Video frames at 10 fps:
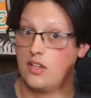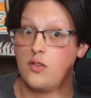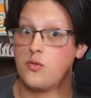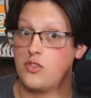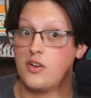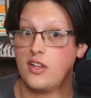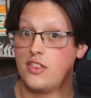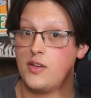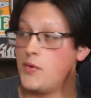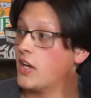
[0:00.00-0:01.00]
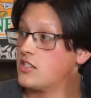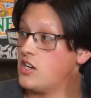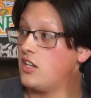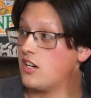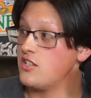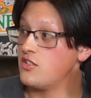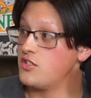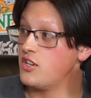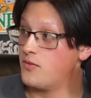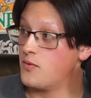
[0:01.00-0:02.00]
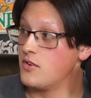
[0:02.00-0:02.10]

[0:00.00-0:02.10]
The biggest colonizer shit, for